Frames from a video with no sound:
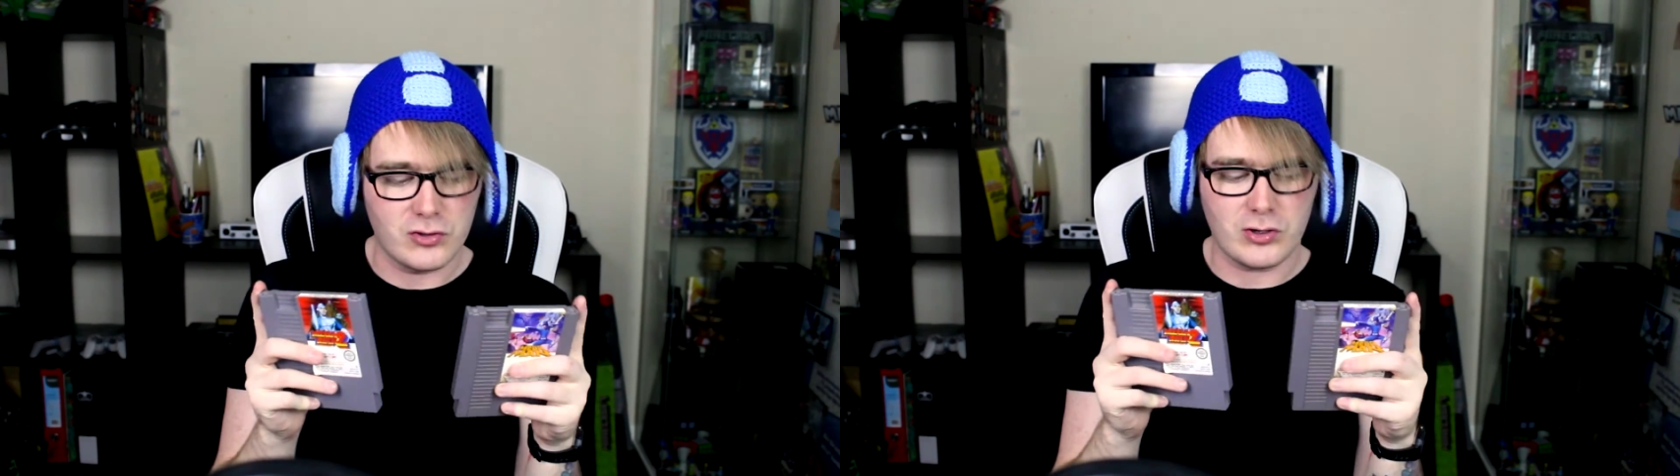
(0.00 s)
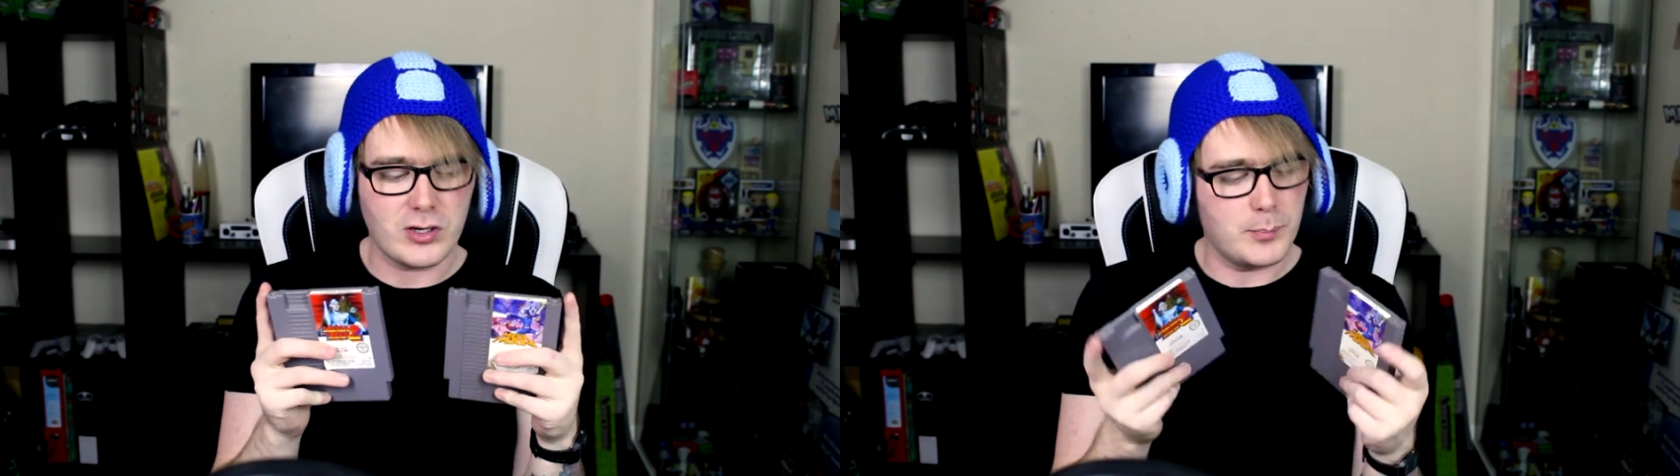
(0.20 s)

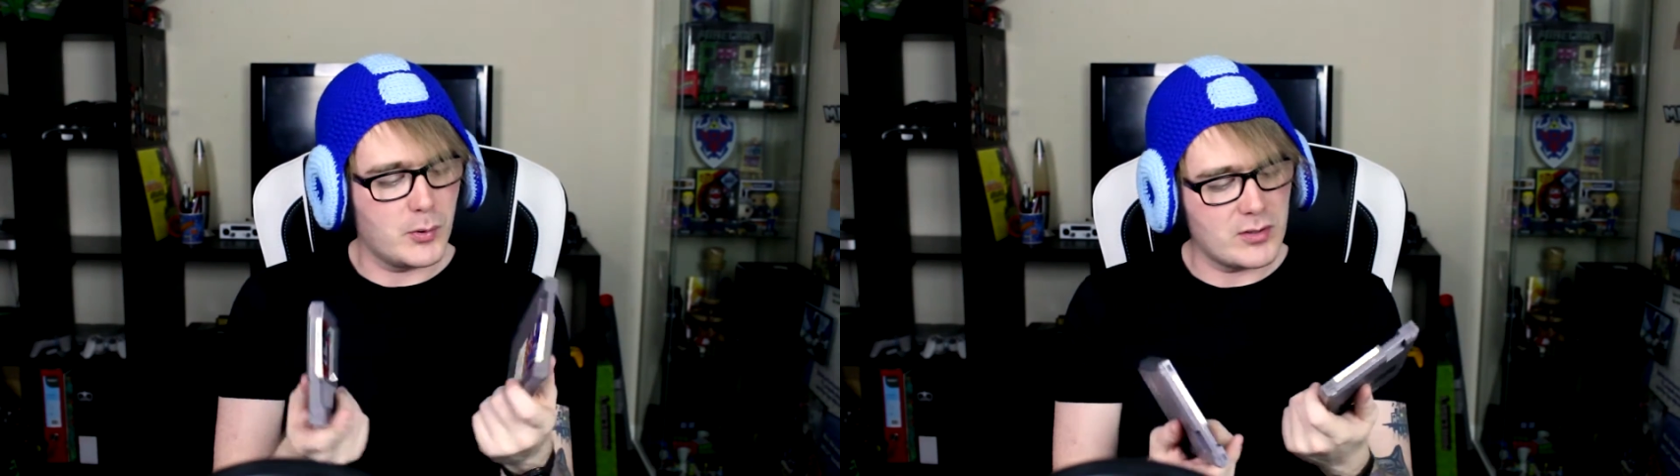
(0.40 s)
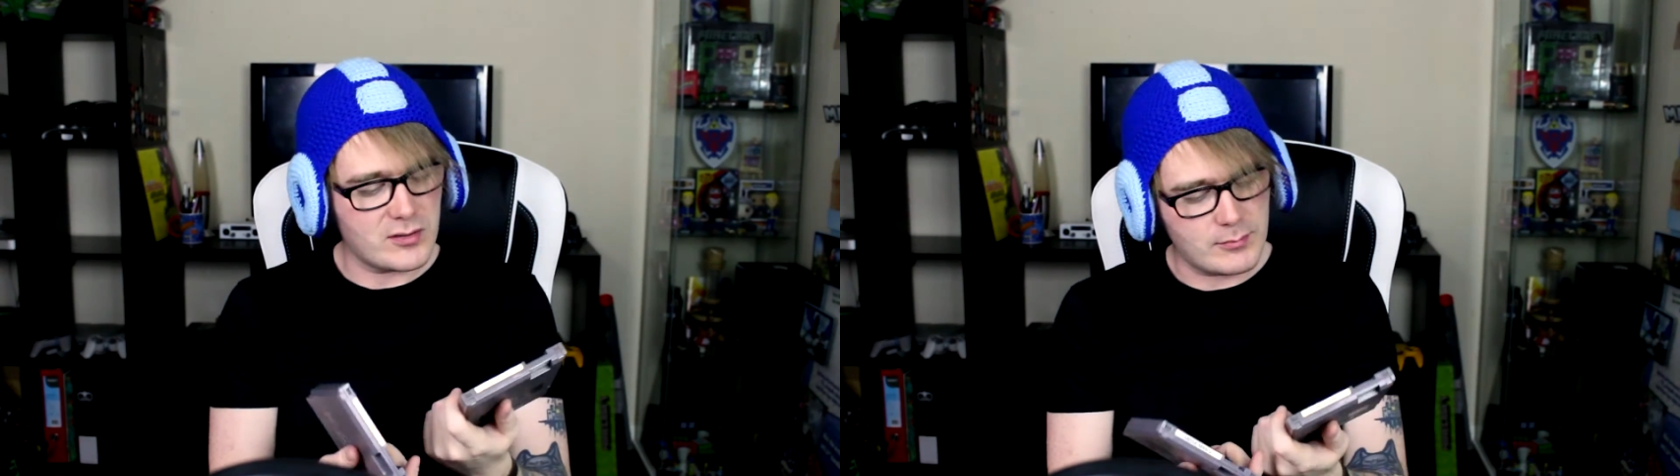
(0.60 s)
circuit
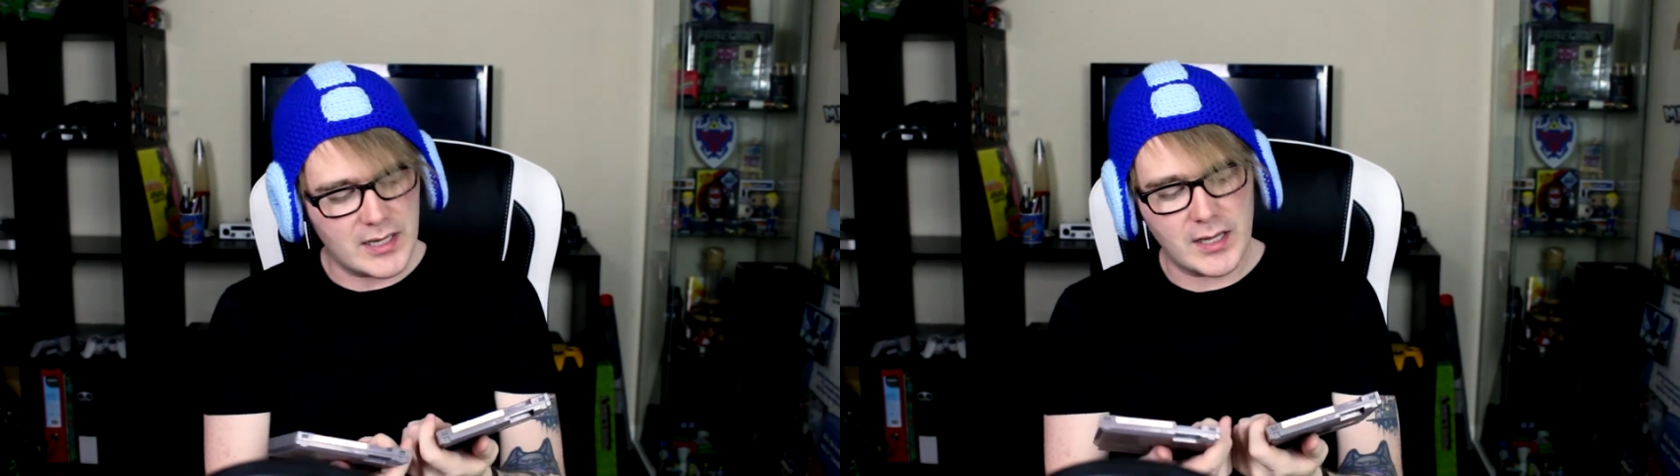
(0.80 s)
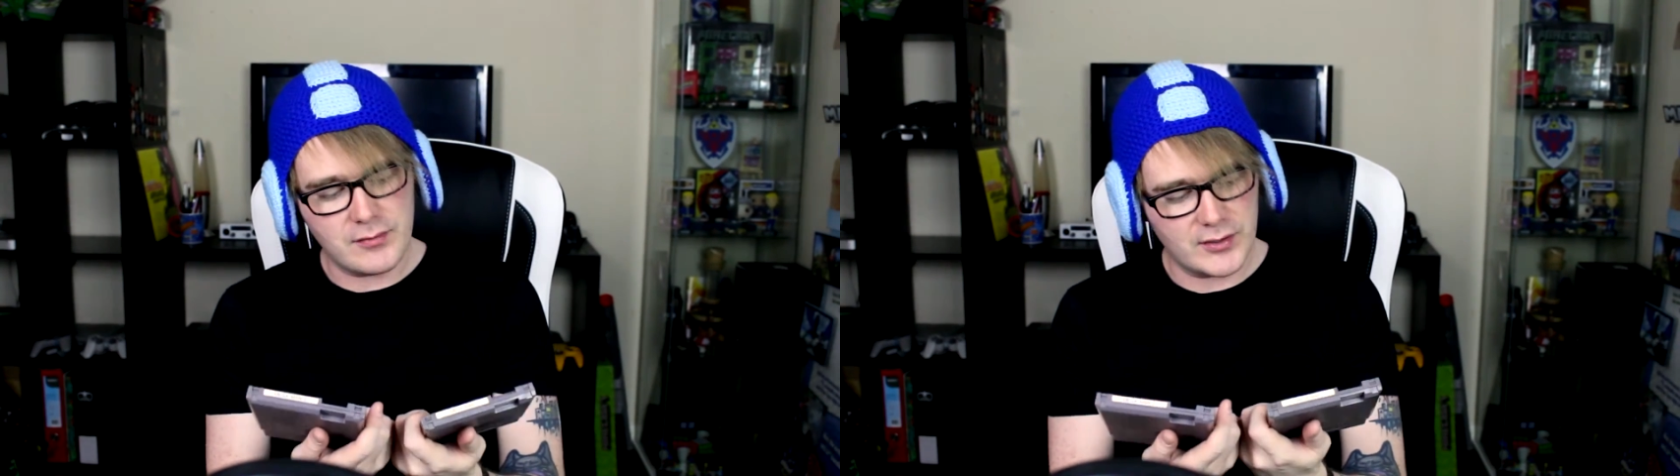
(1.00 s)
boards in
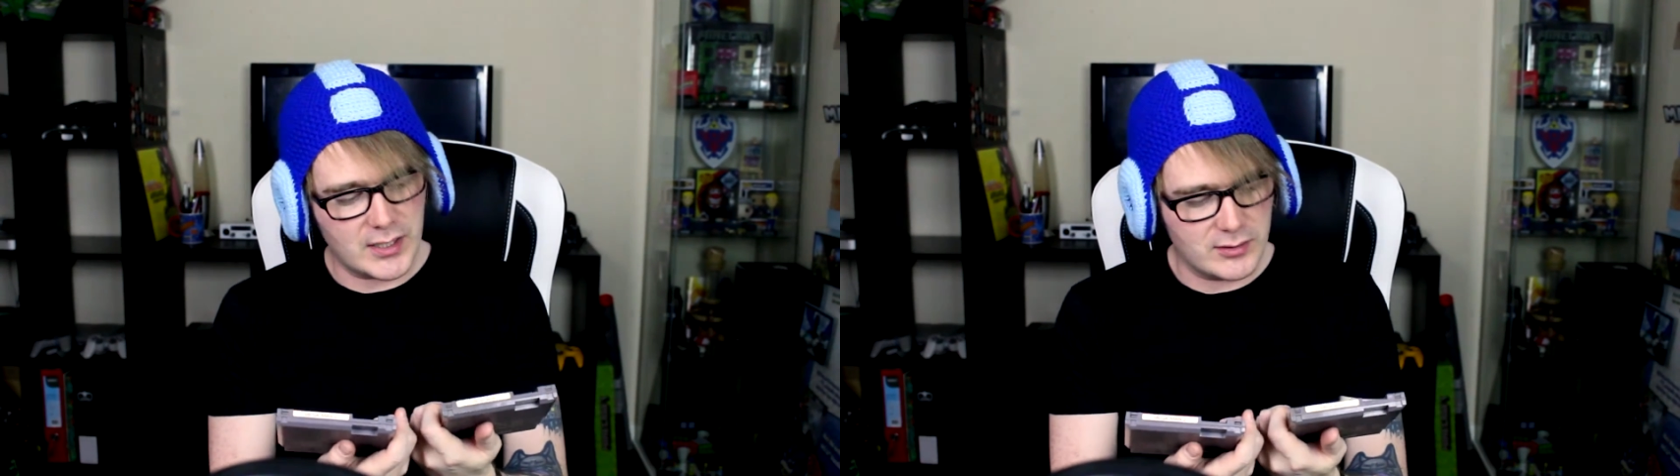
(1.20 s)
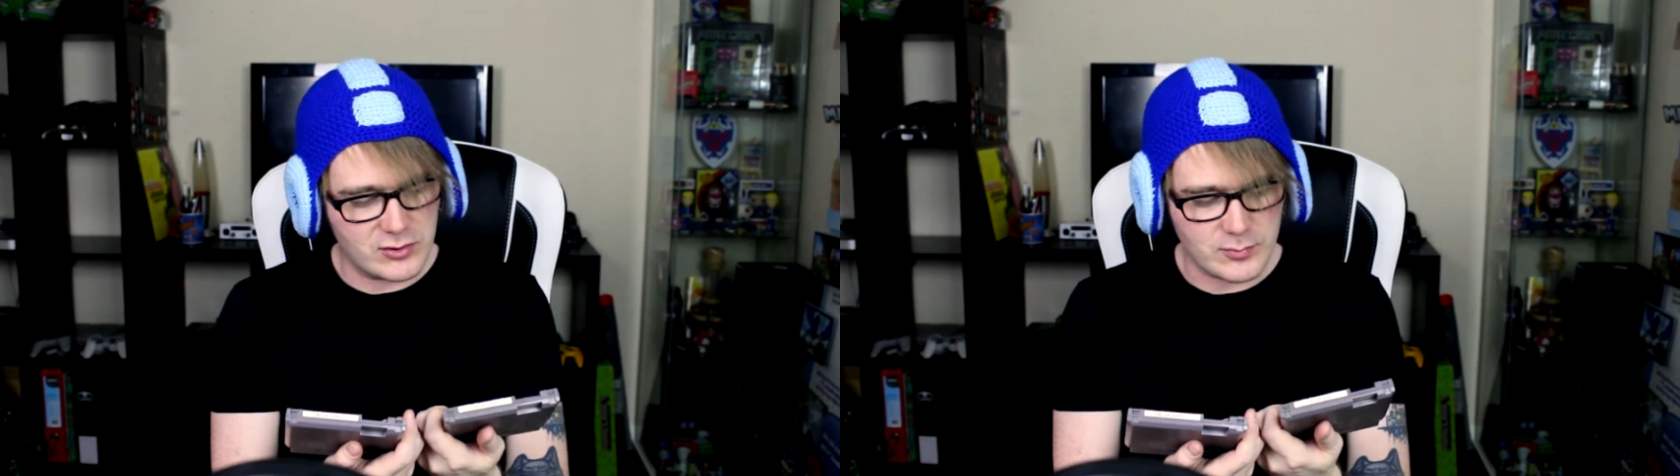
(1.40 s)
my life again